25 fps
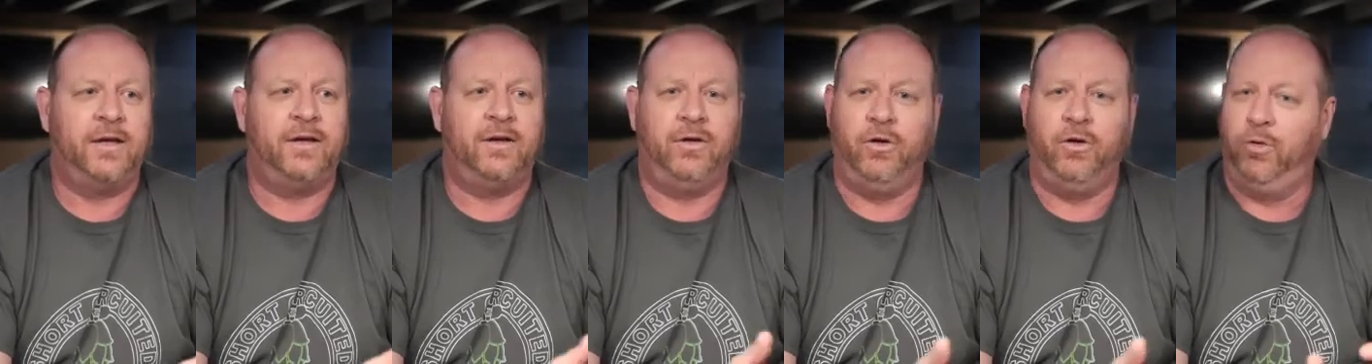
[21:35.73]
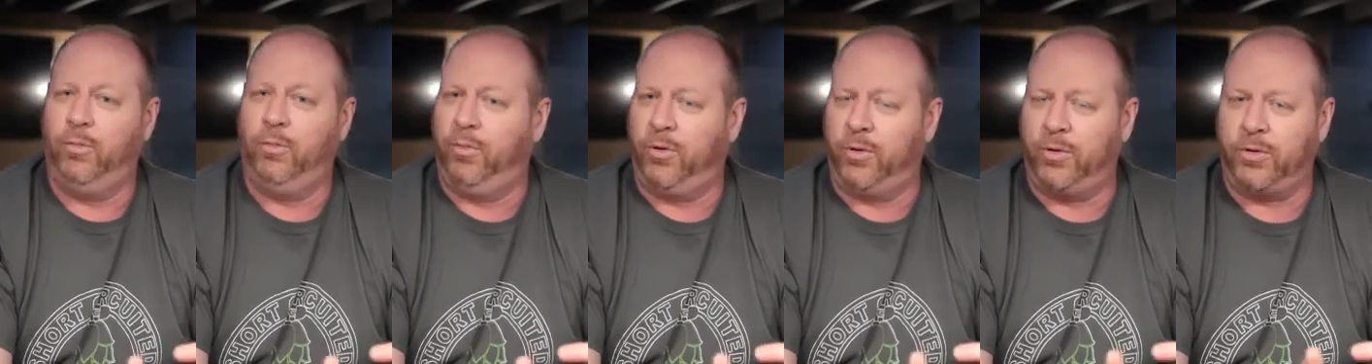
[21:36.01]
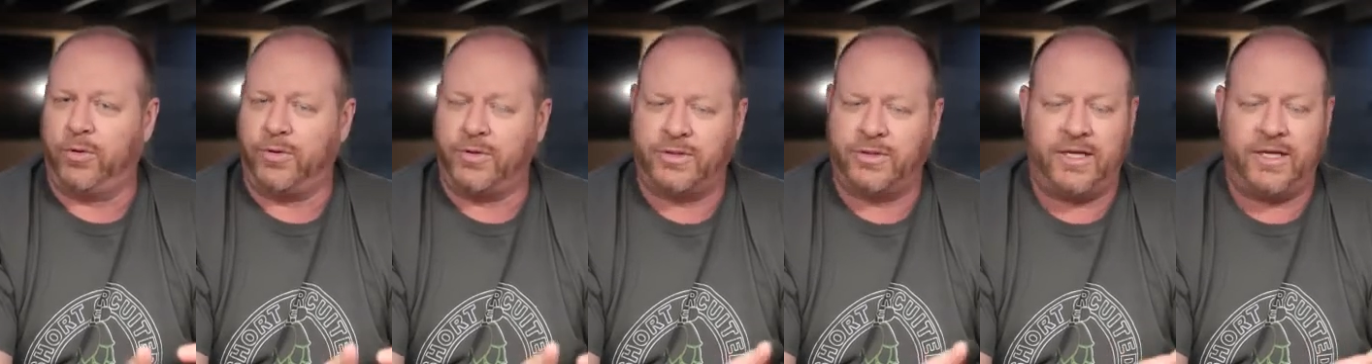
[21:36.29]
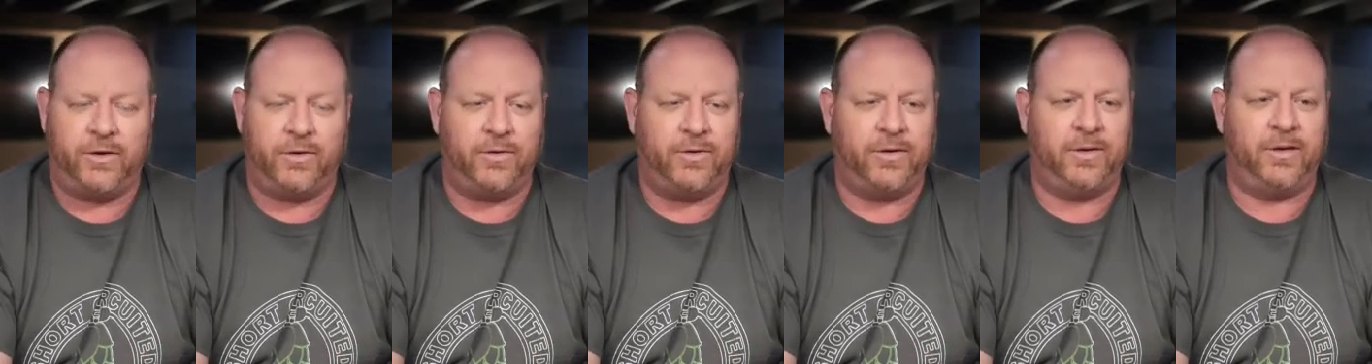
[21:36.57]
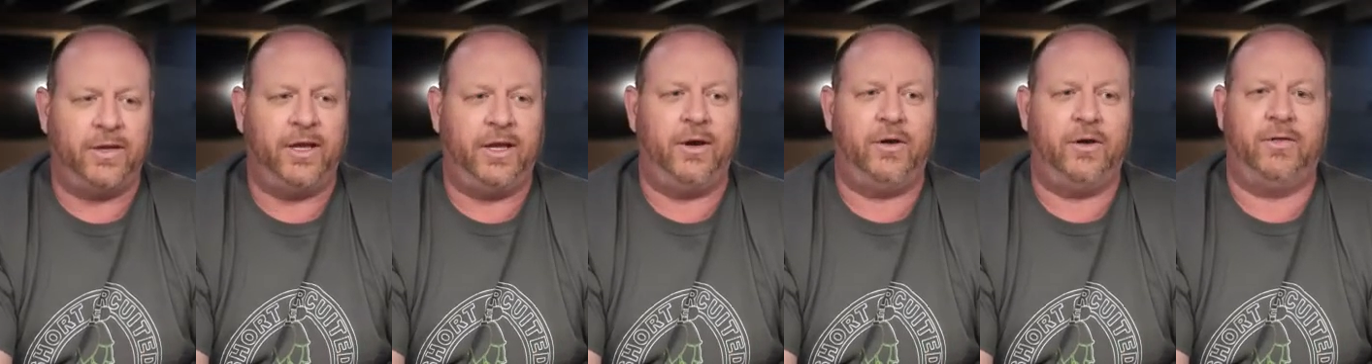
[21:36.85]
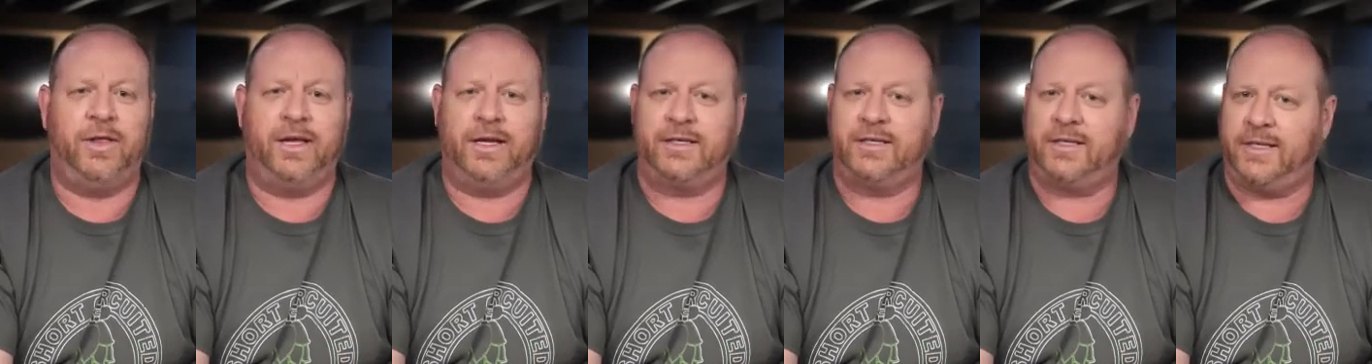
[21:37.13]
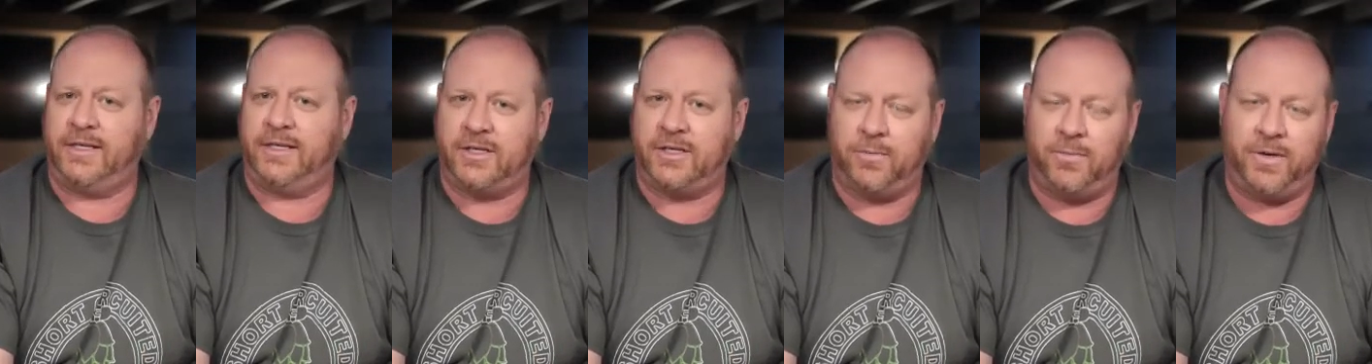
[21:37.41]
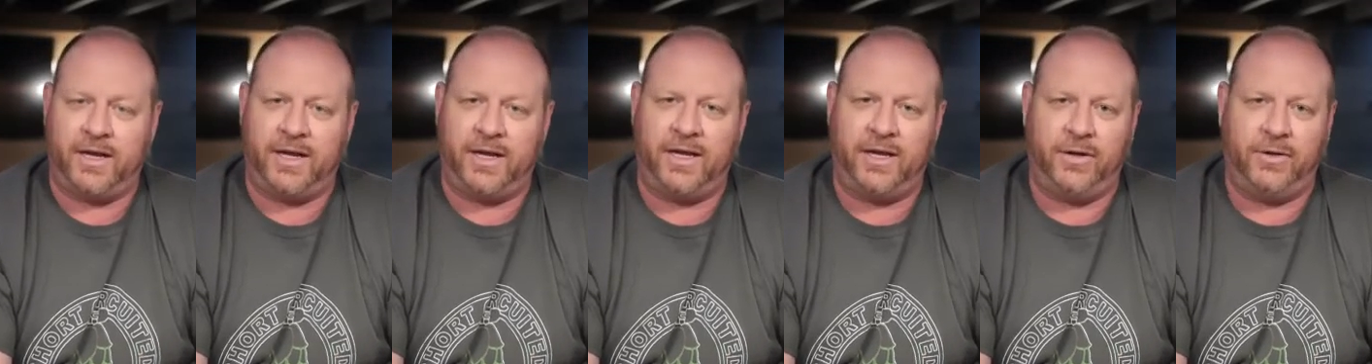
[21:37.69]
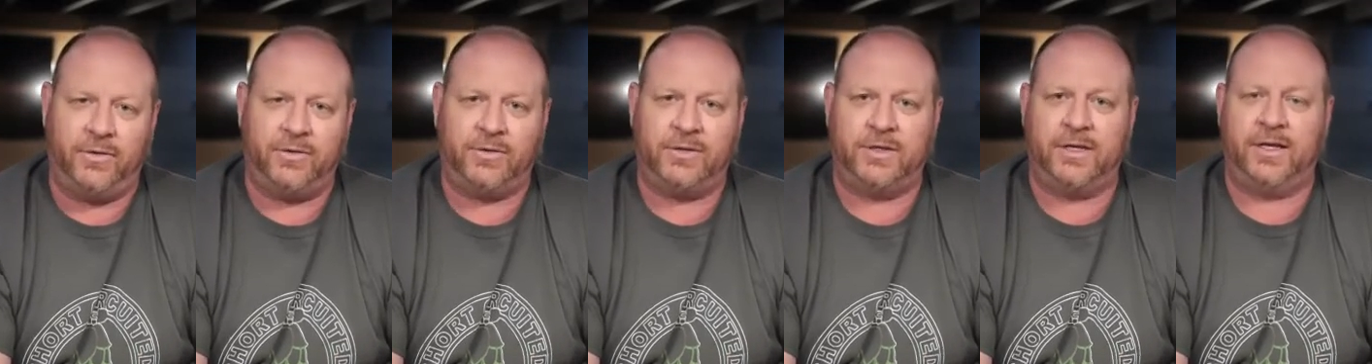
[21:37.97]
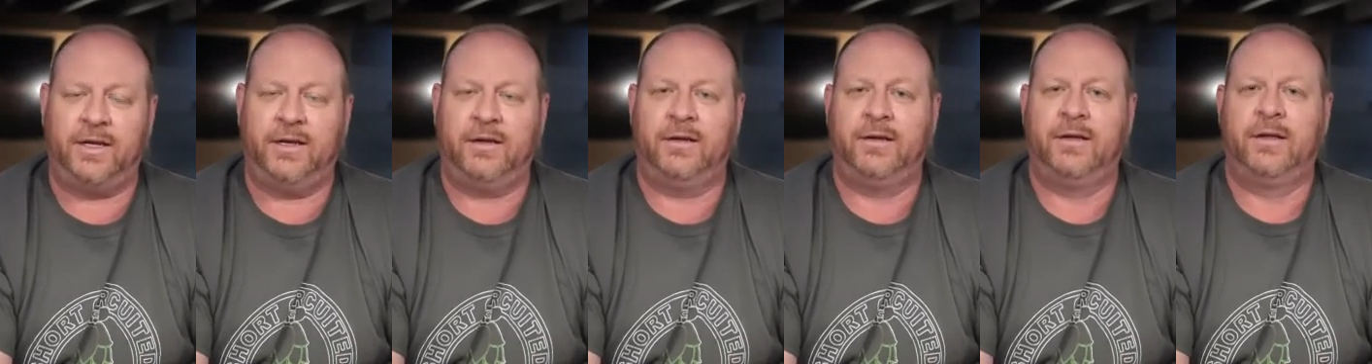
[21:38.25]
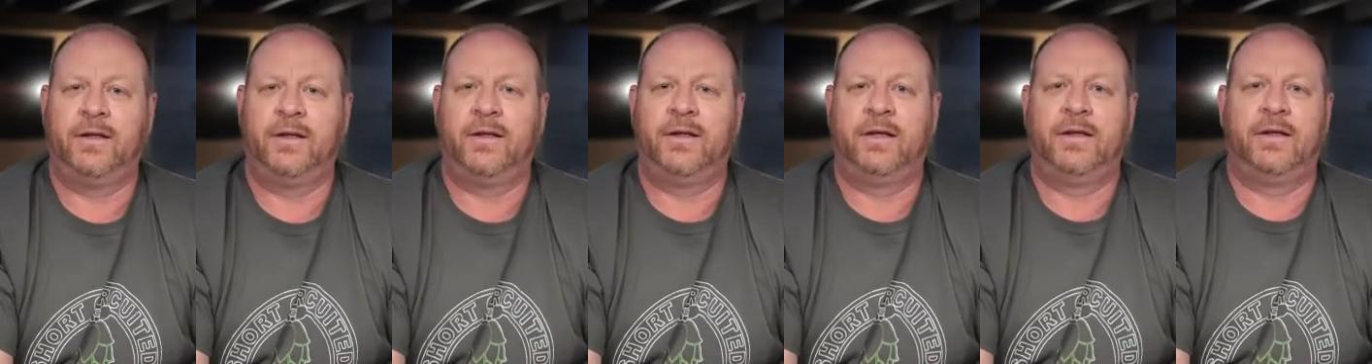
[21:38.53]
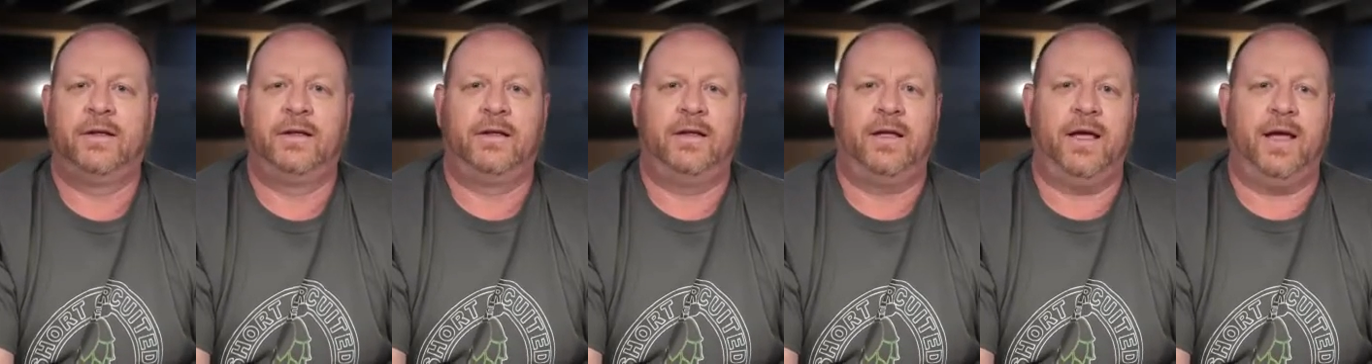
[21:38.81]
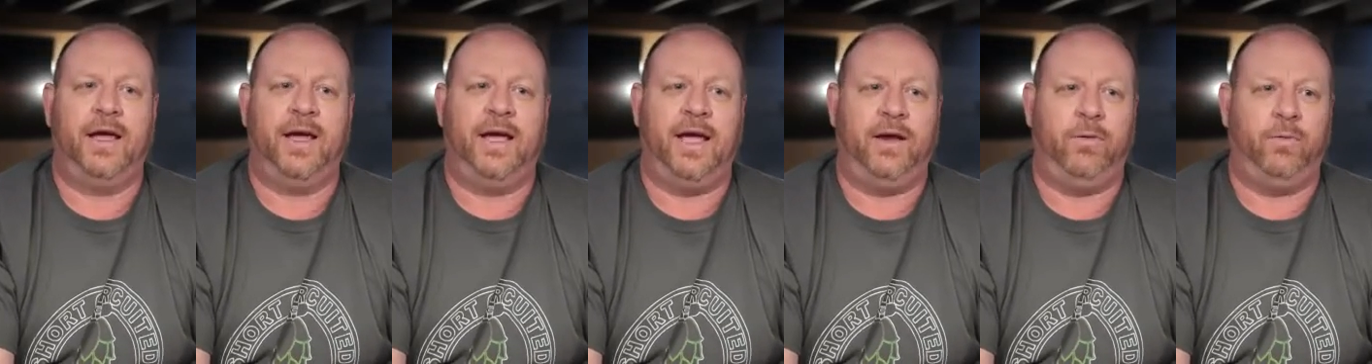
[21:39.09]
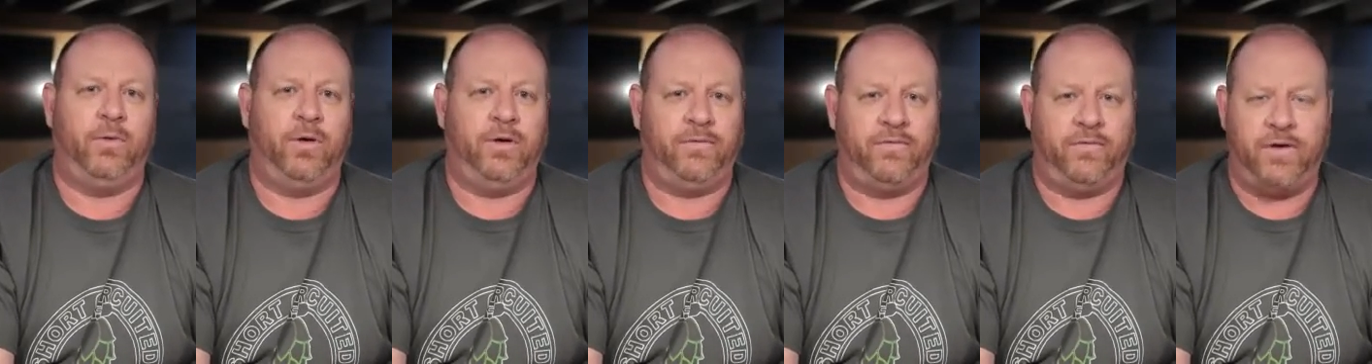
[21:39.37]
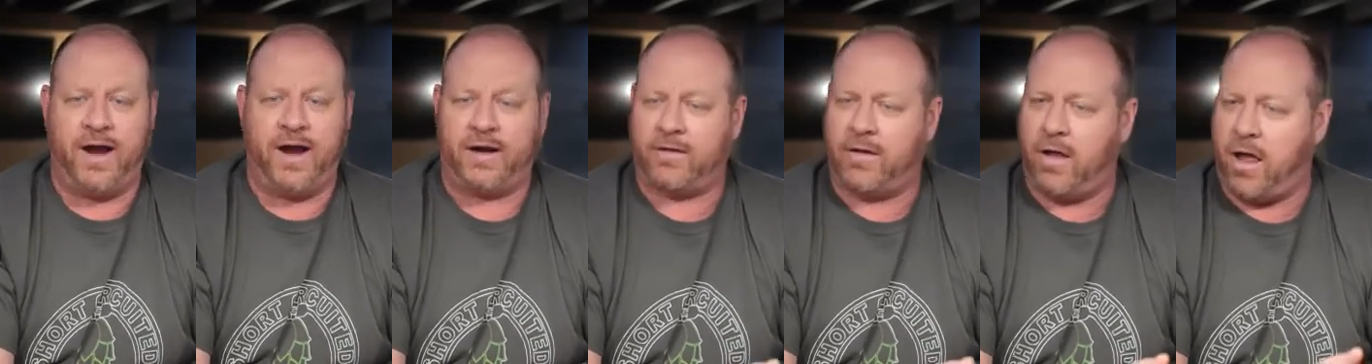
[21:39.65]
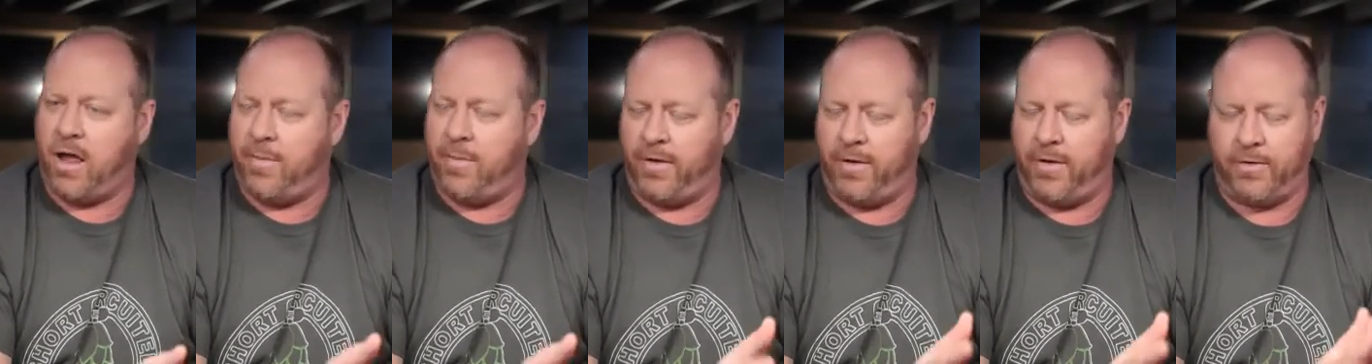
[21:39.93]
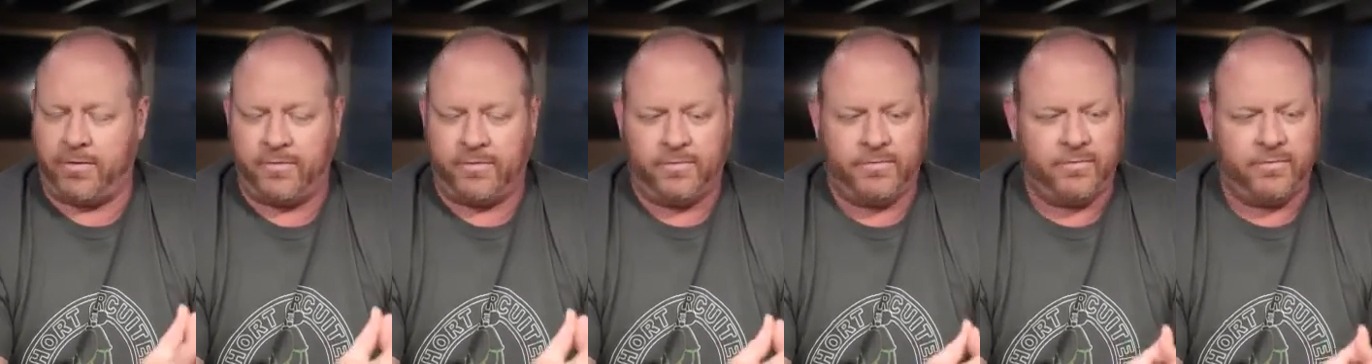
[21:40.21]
new brewers, they see somebody using a refractometer.